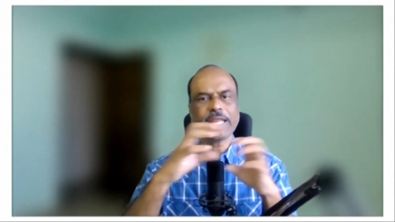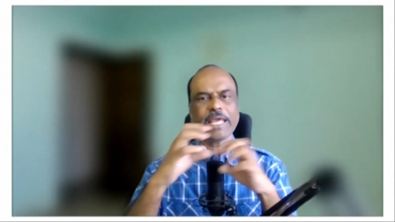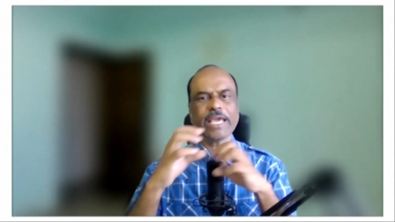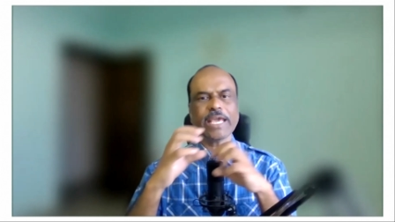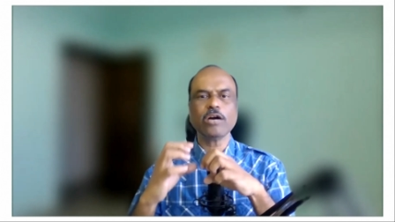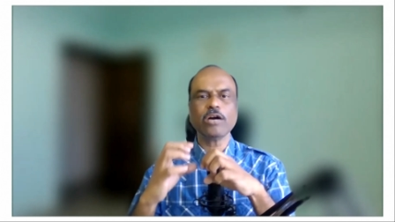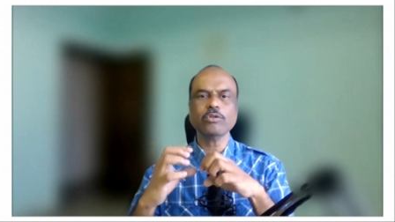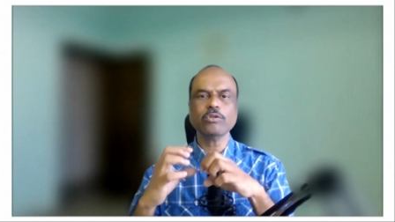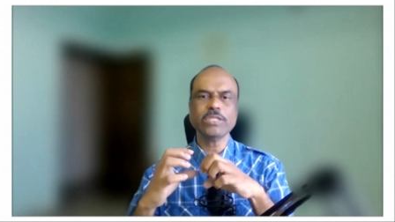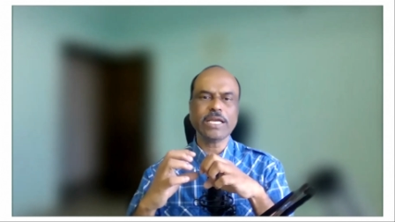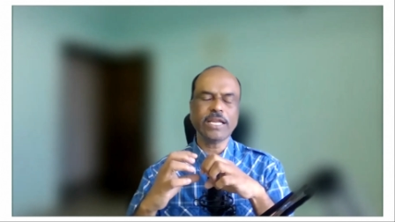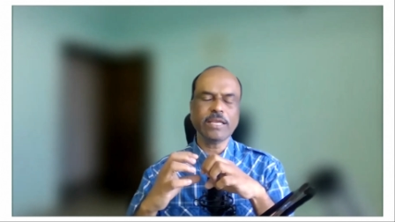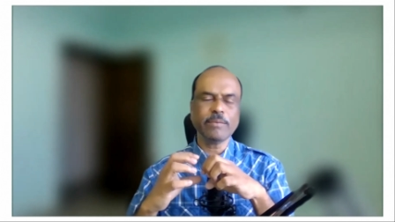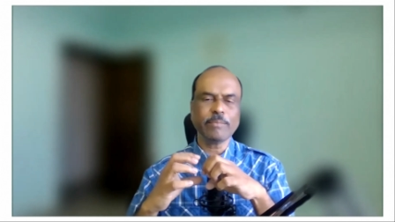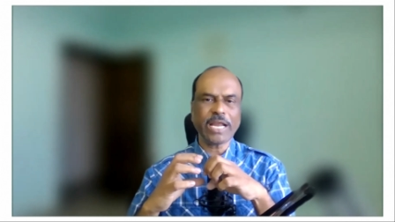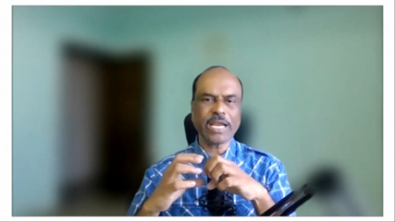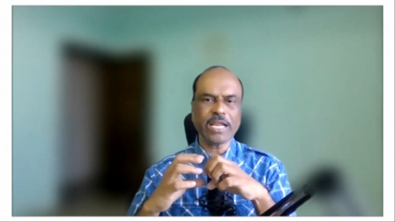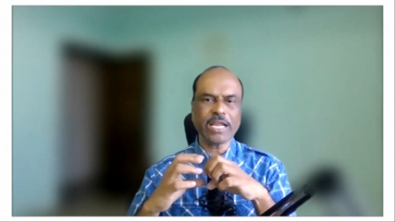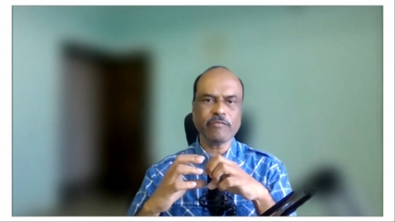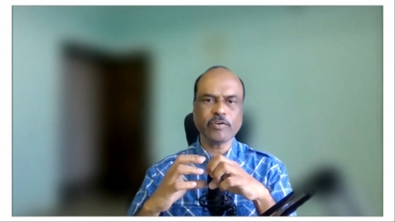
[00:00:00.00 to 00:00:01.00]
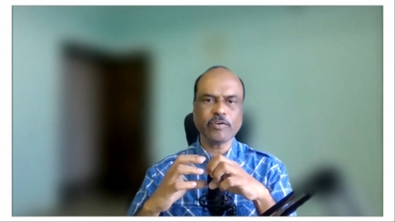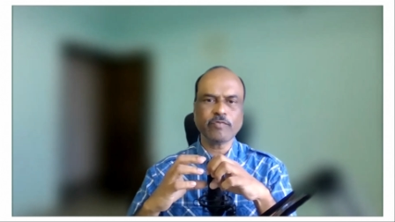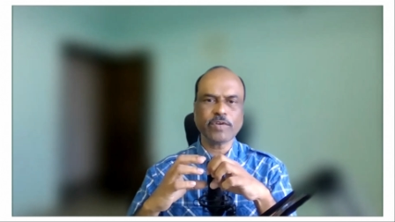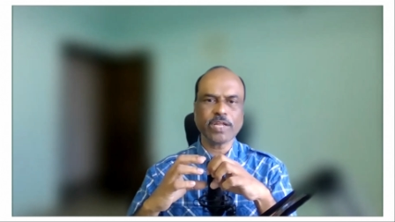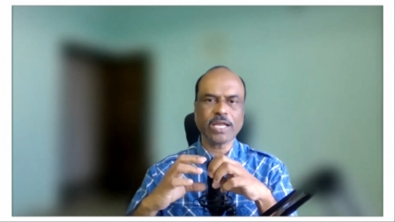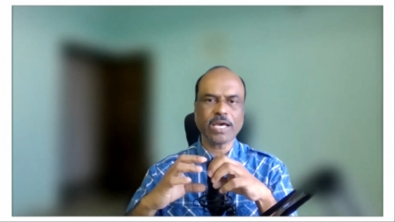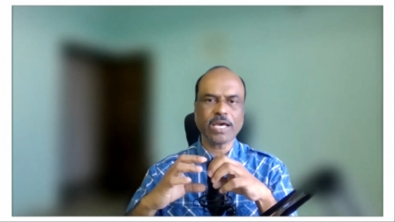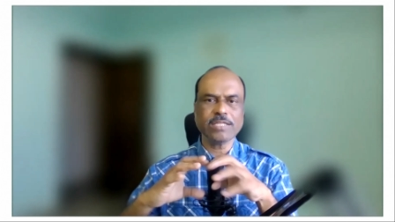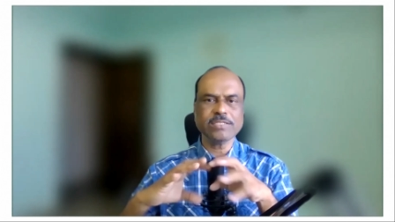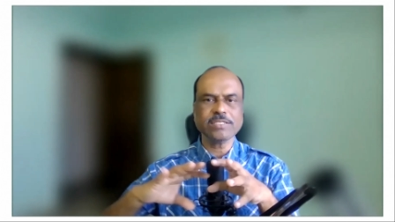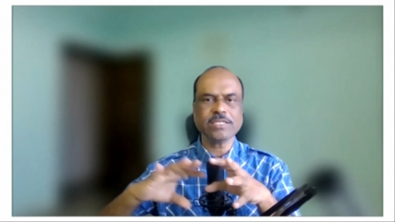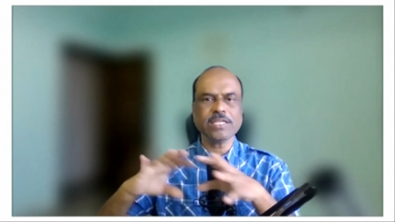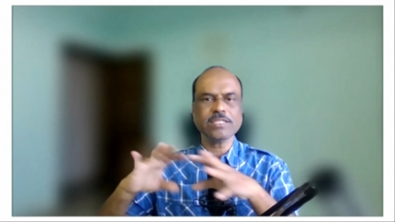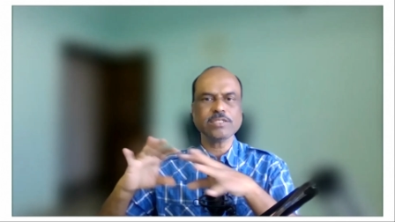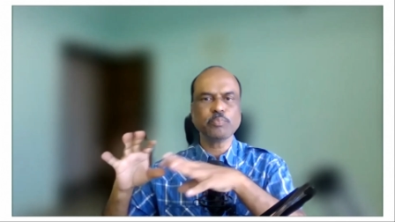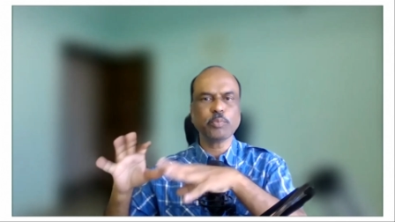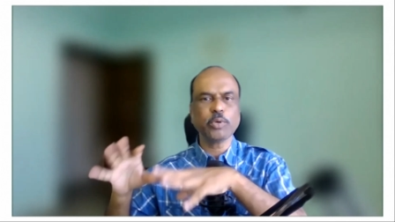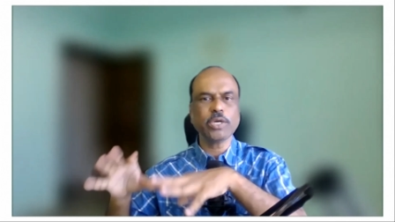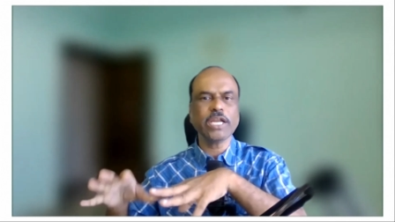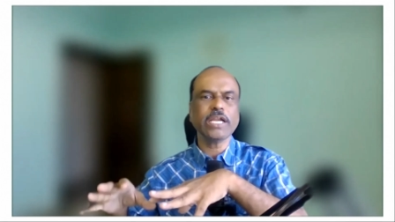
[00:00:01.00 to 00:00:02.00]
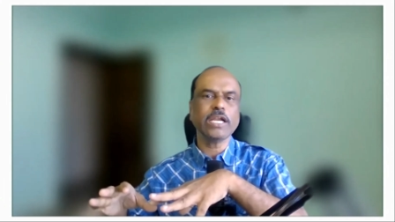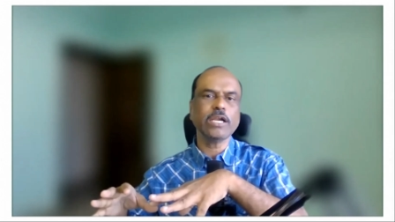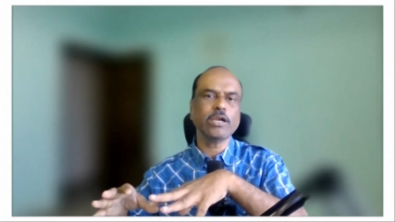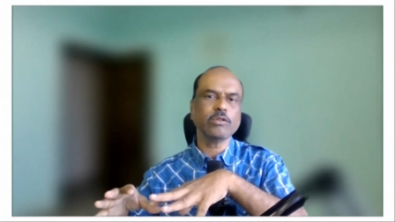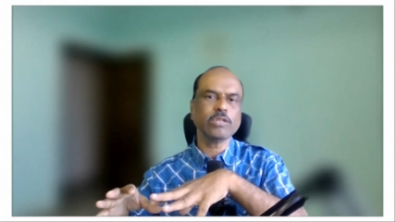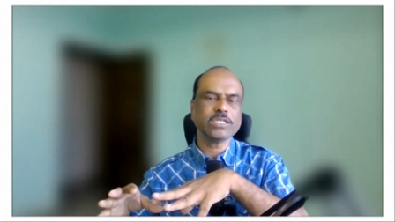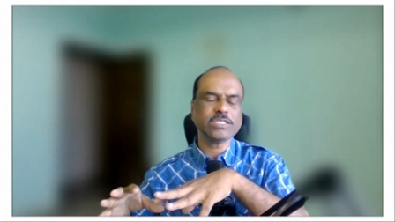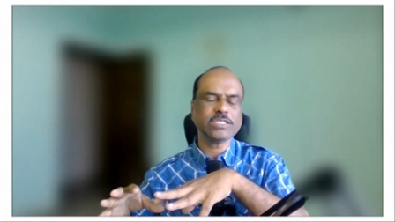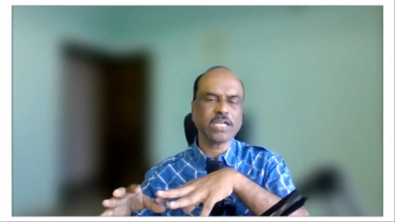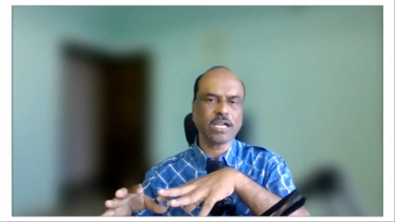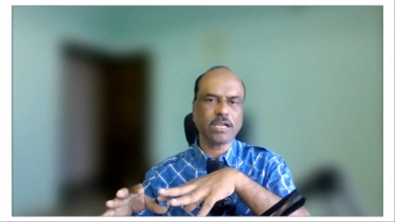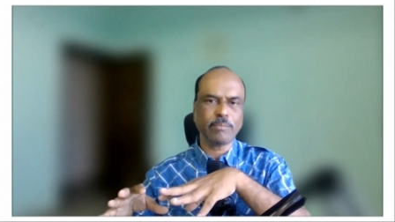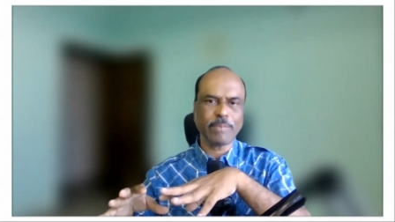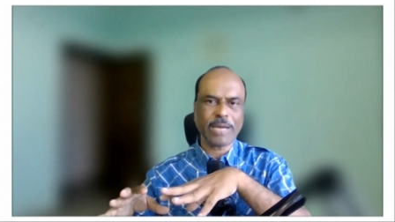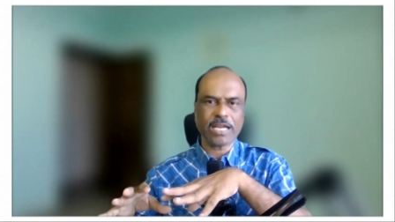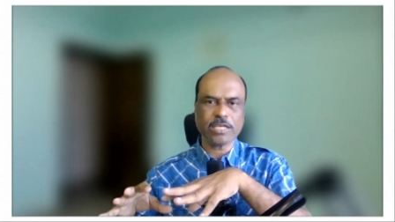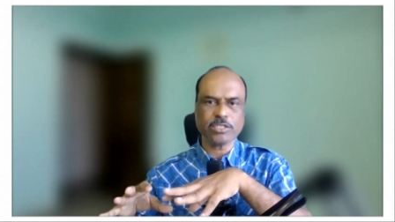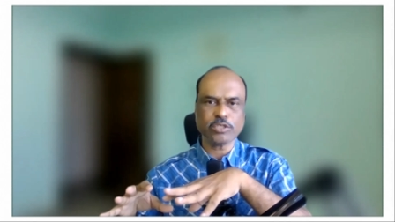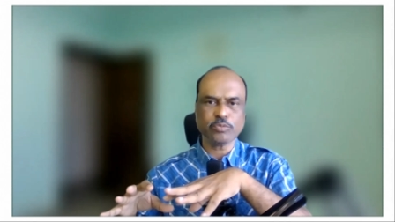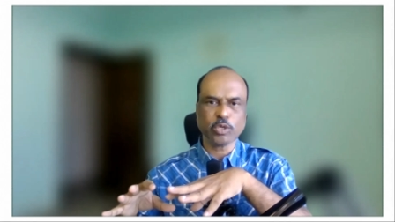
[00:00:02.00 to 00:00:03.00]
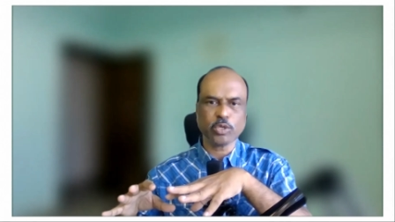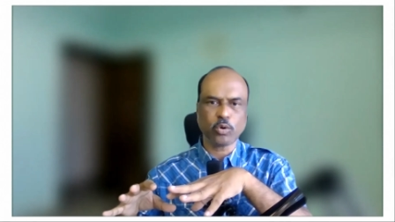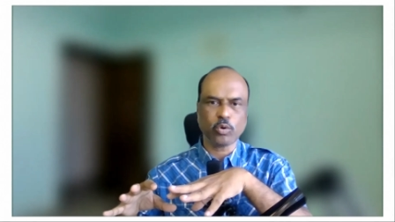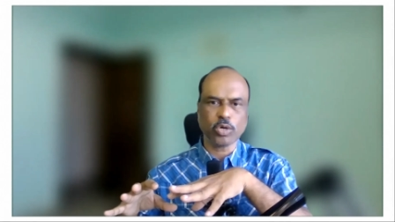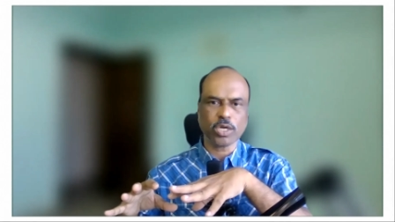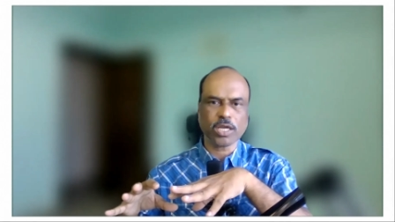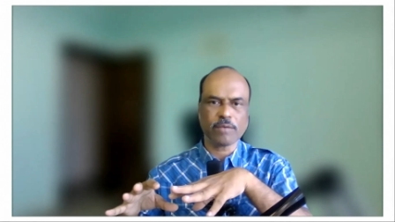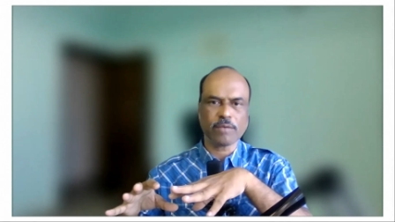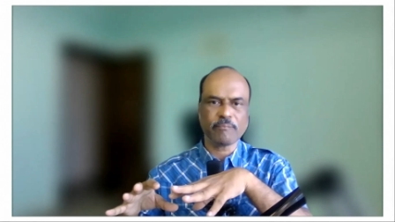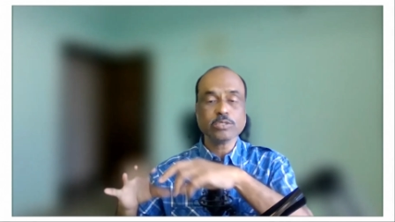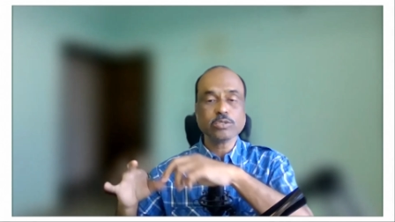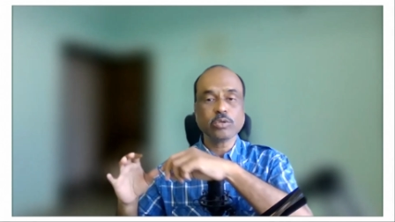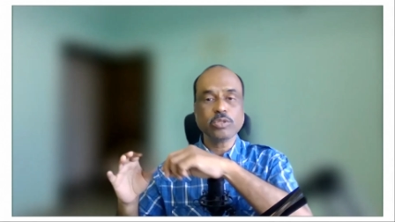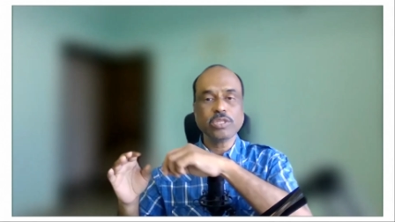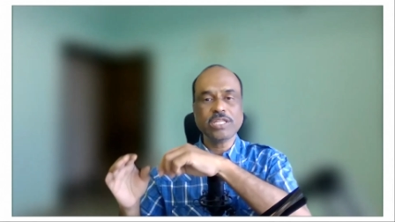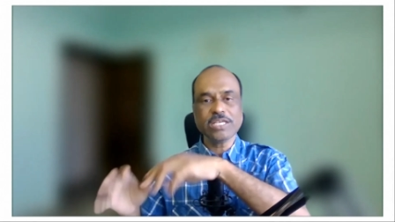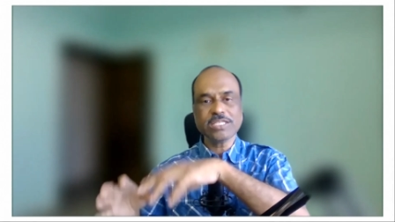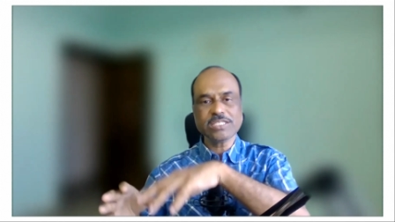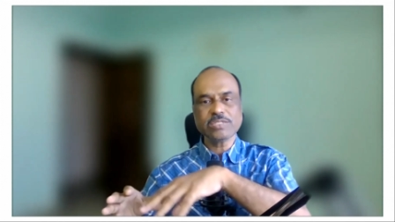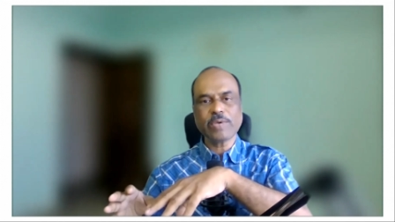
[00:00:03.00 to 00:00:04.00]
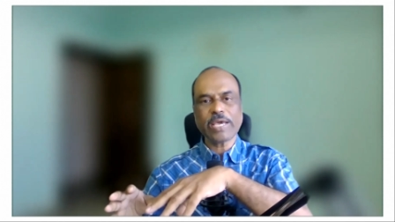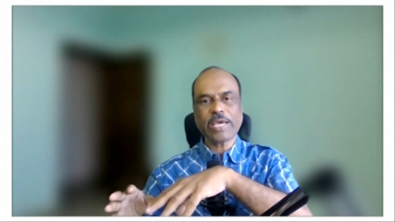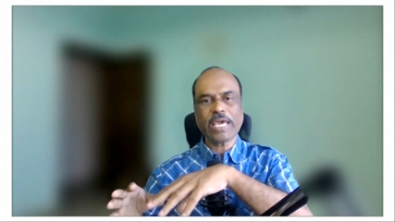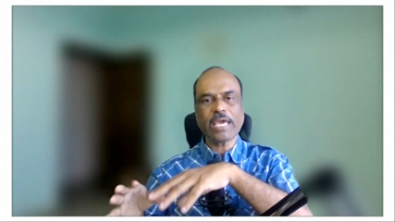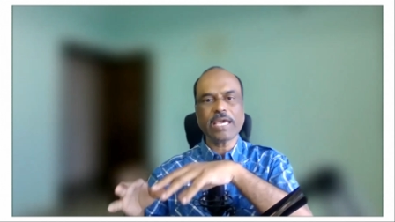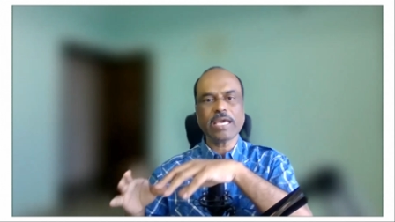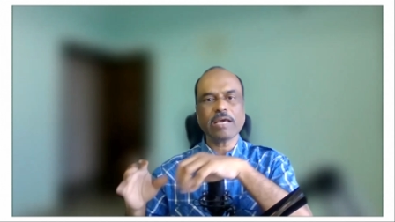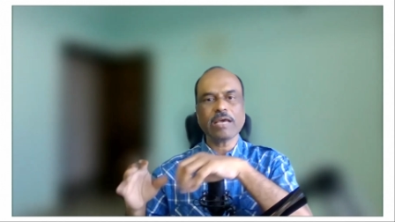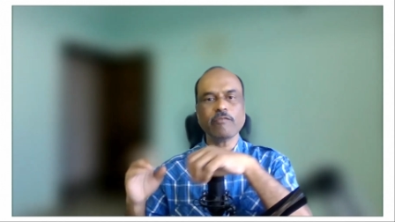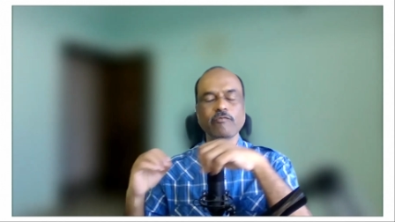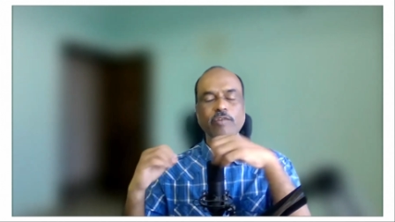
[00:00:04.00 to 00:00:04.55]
Take out the remaining 59 seats, put it into the general management quota. So this way,